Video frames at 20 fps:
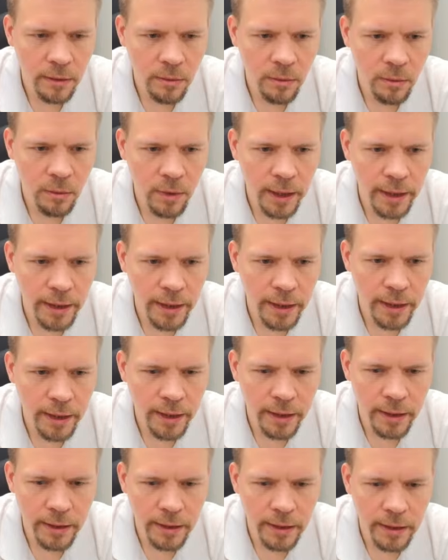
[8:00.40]
Why
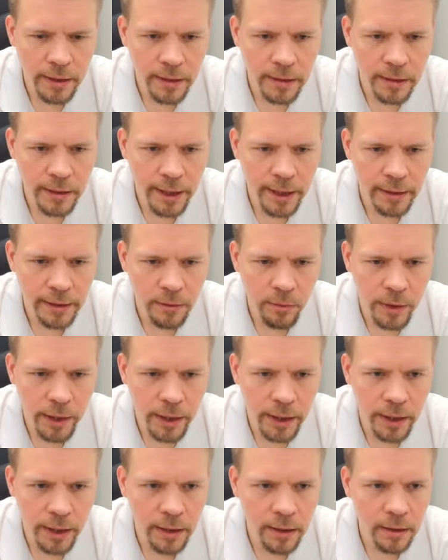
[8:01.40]
I did that
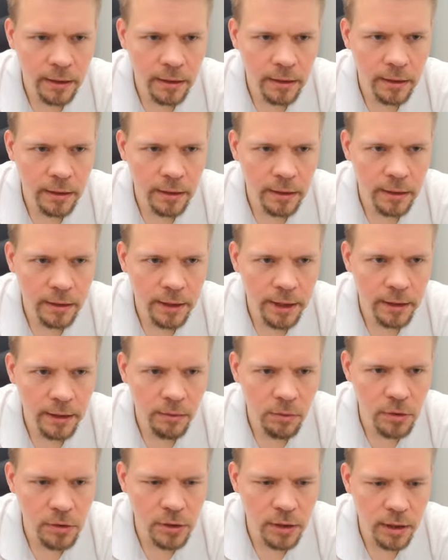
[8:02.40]
way? That
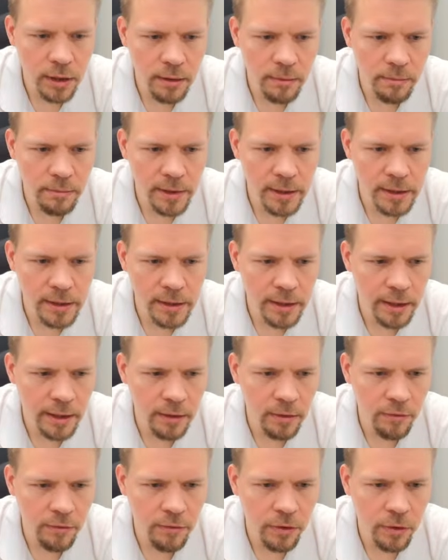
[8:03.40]
was a mistake,
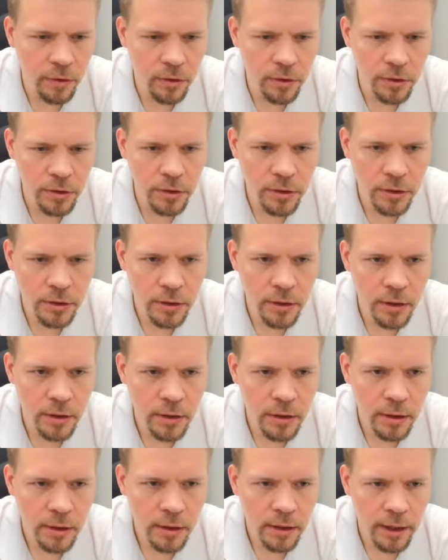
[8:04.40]
of course.
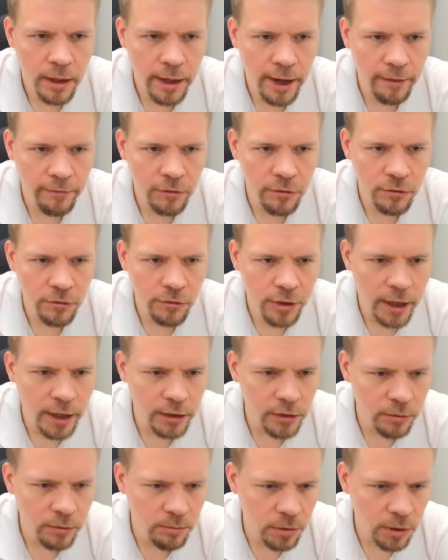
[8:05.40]
I have to try
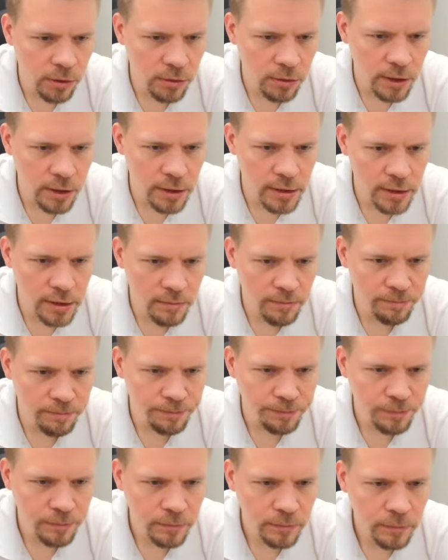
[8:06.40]
to block this
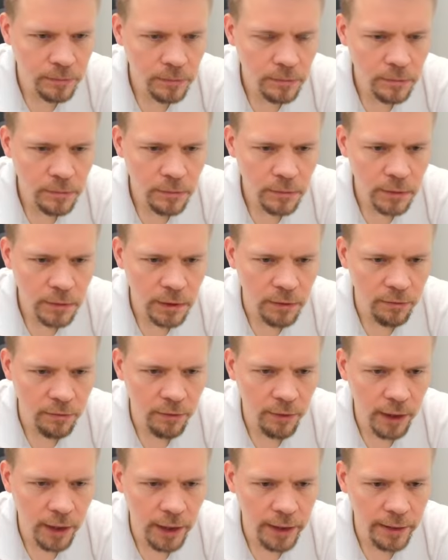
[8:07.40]

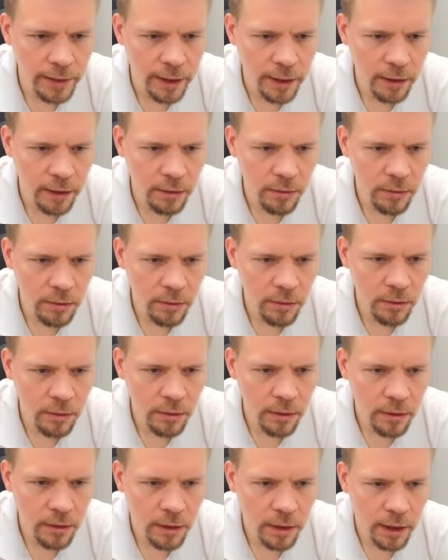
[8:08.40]
file now.
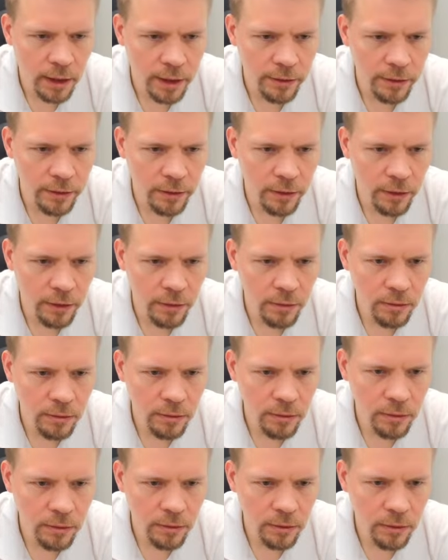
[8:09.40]
I don't know.
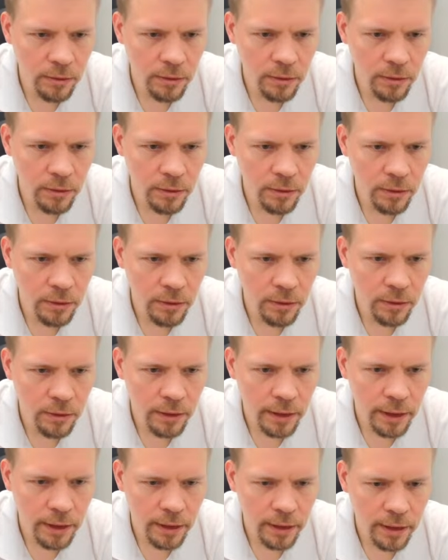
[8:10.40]

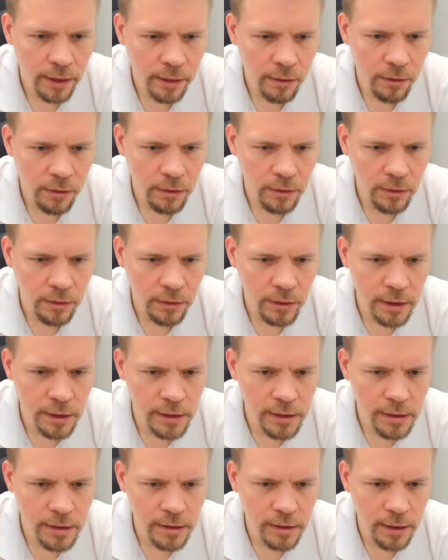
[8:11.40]
Can I hold
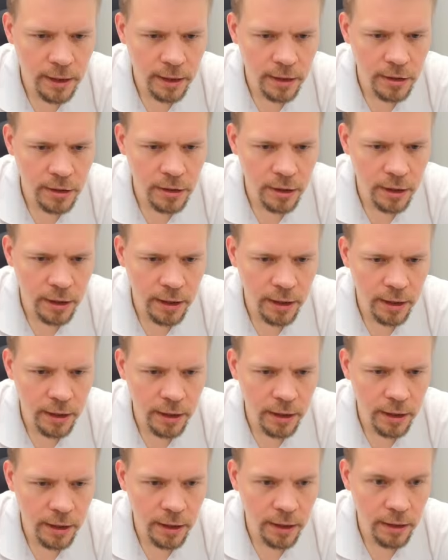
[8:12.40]
this?
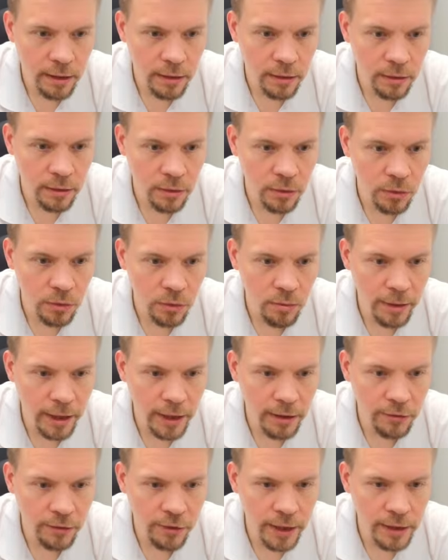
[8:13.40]
Actually, too
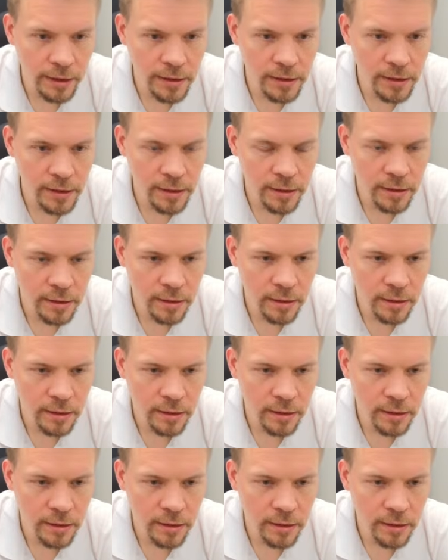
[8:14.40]
many threats.